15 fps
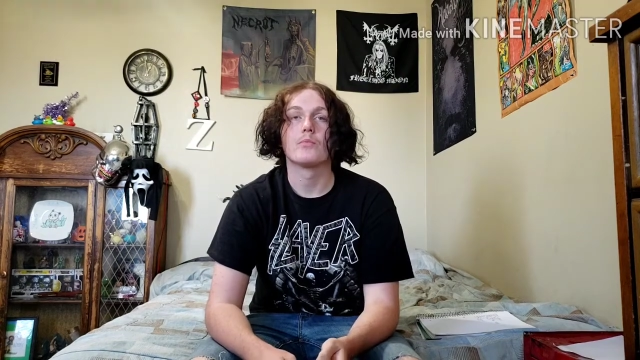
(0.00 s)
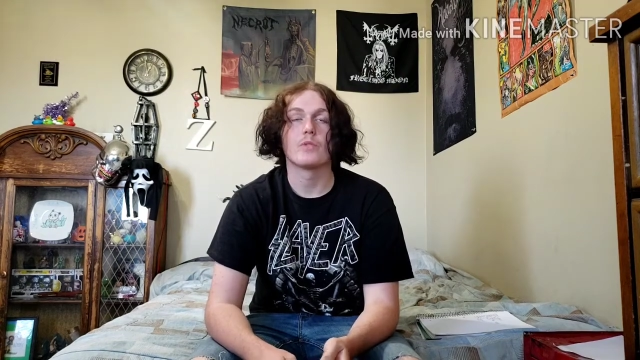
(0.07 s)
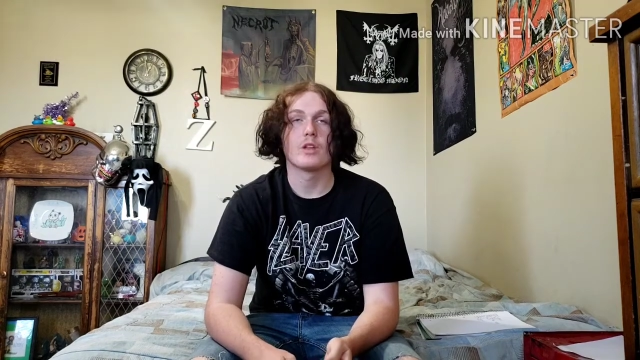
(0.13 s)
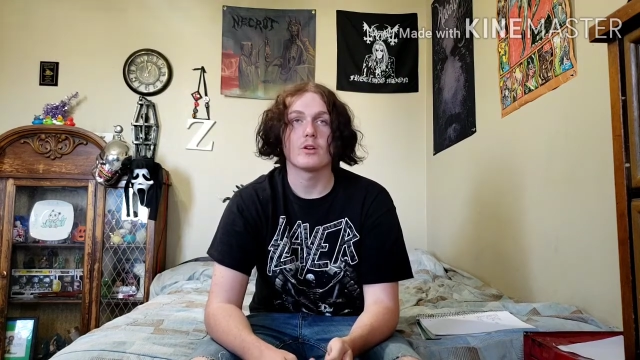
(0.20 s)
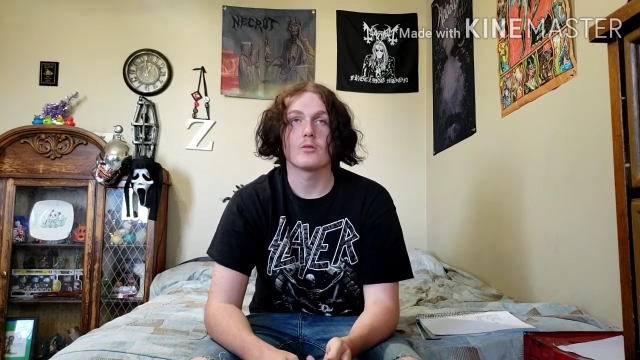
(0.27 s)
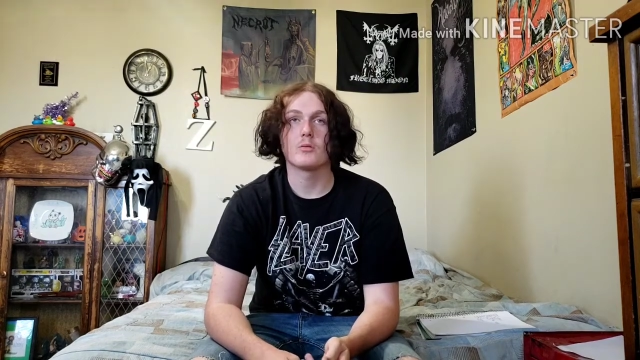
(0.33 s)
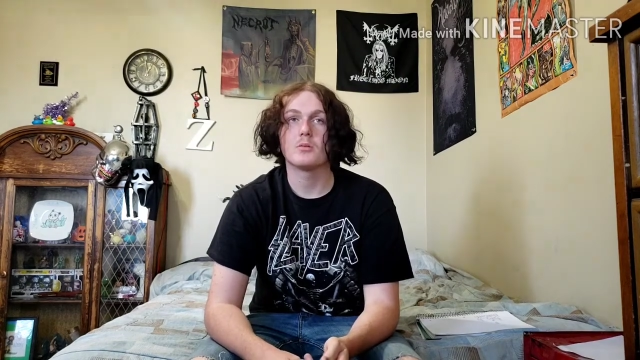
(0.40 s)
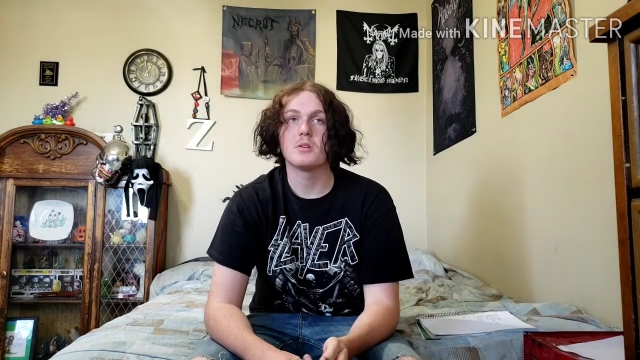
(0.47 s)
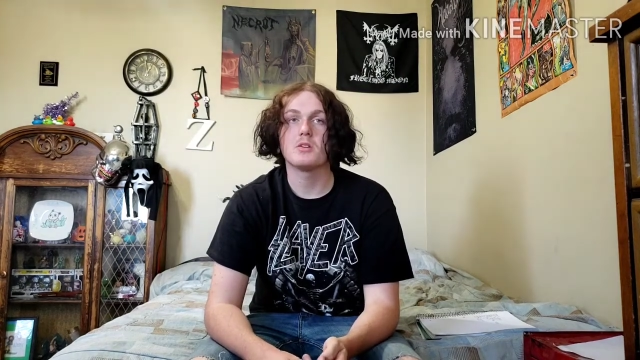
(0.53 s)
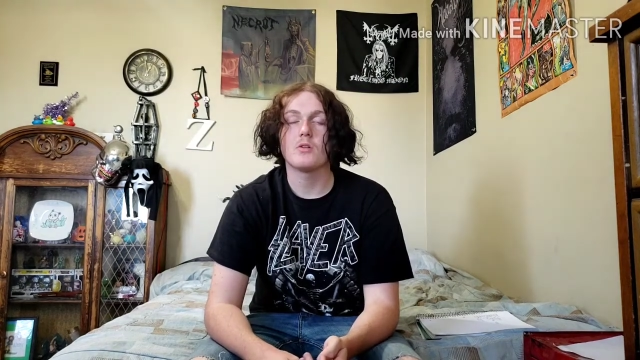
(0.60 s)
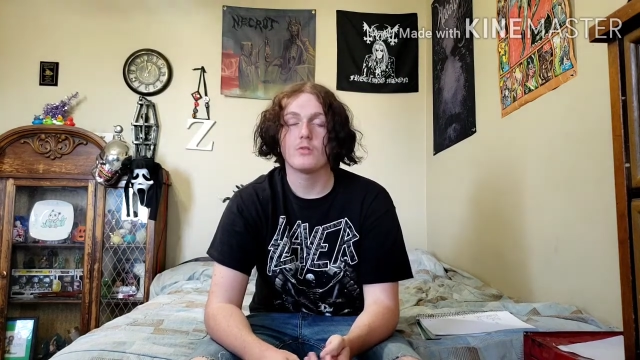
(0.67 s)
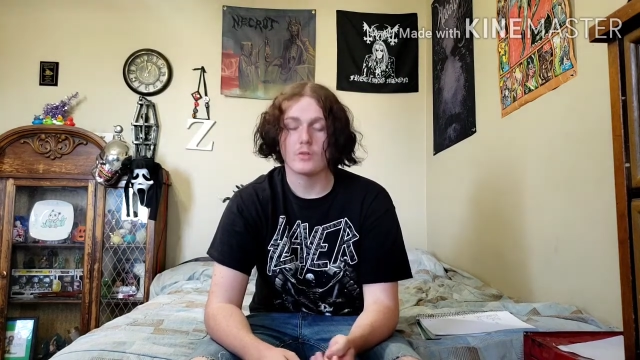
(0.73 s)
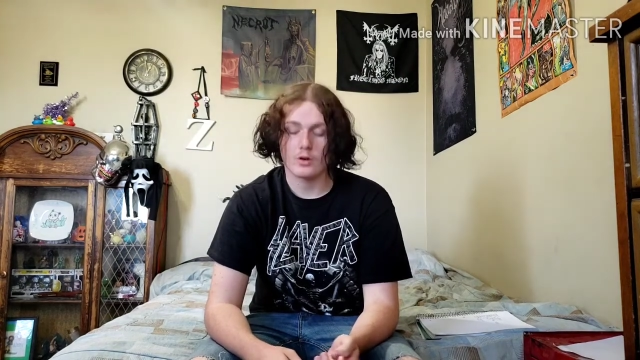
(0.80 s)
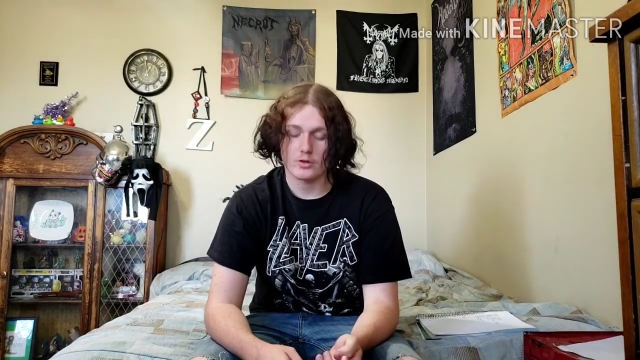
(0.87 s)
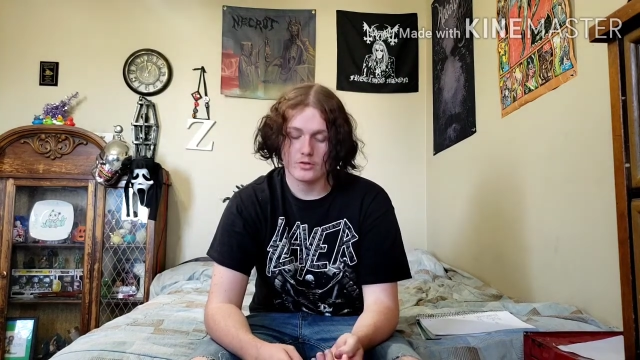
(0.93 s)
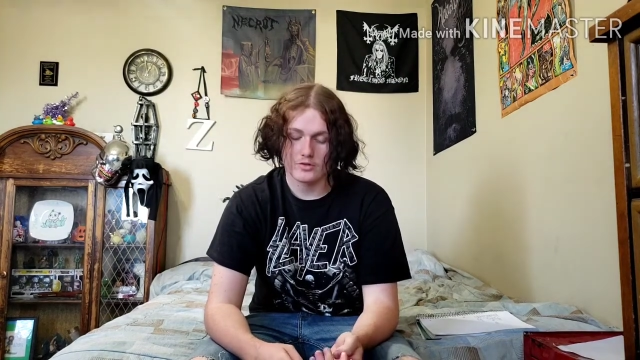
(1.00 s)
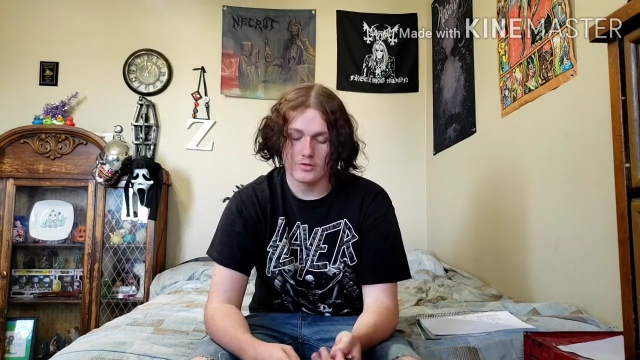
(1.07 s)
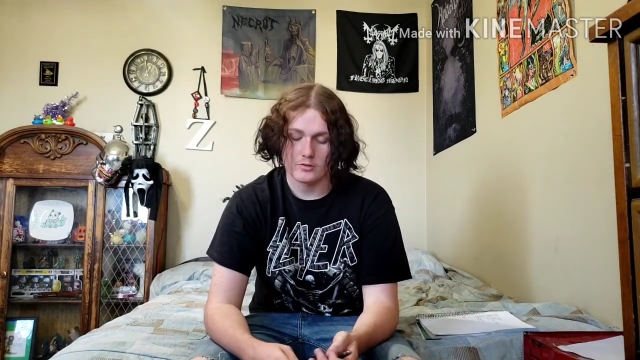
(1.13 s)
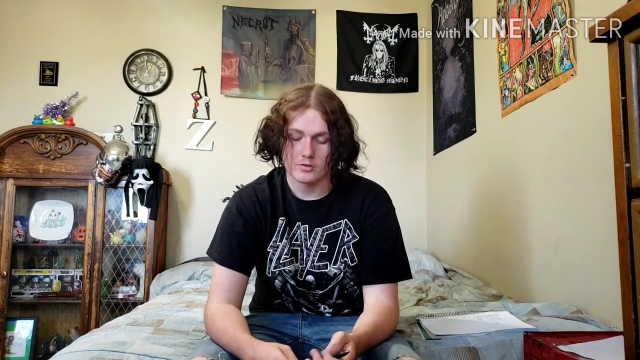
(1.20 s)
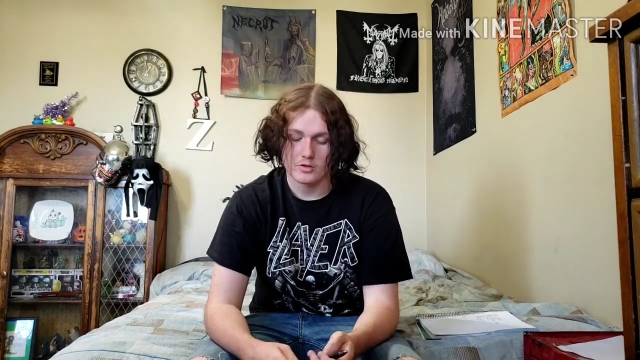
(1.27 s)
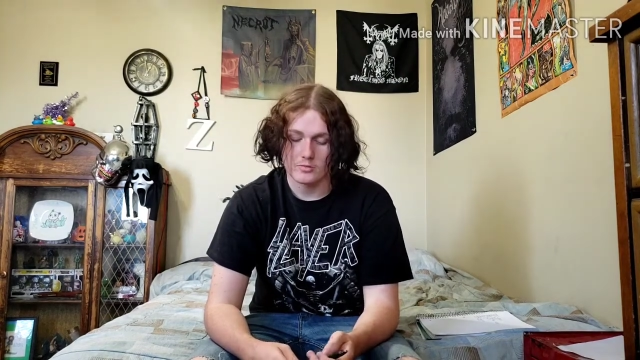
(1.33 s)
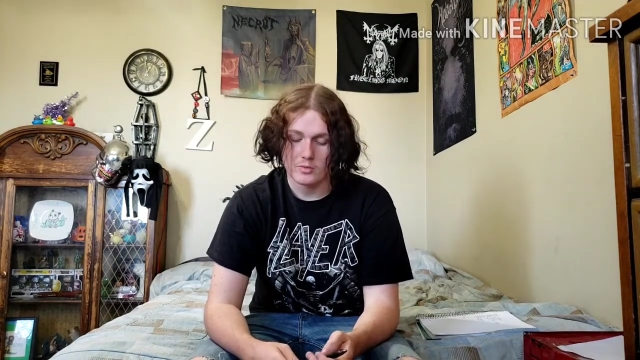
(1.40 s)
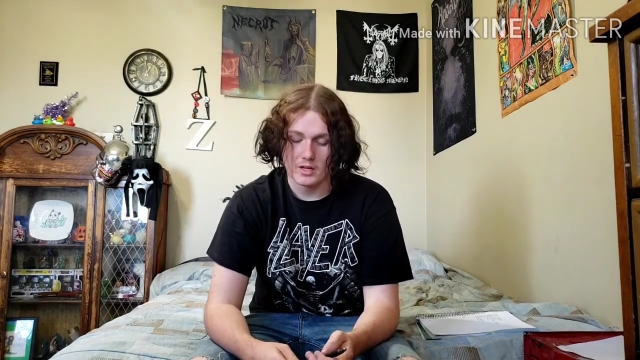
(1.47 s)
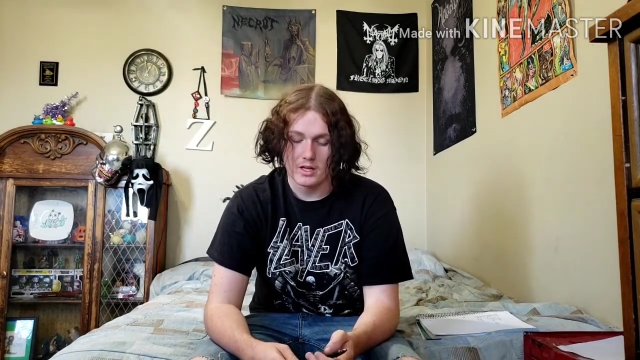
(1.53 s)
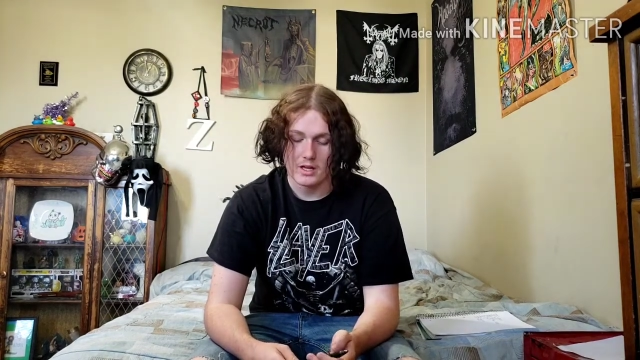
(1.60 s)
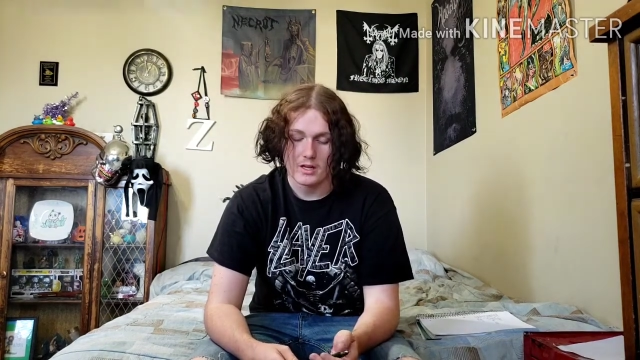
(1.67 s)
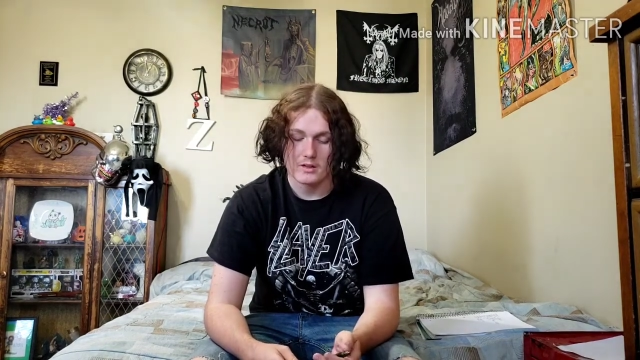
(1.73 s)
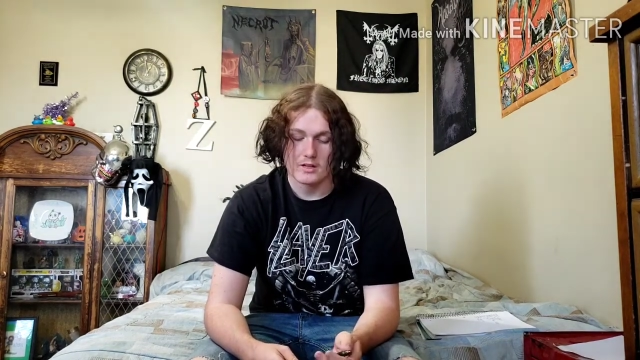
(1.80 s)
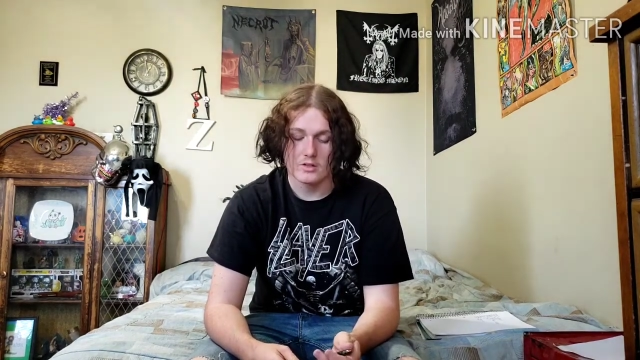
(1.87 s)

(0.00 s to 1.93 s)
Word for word: There would be no verses, it would just be,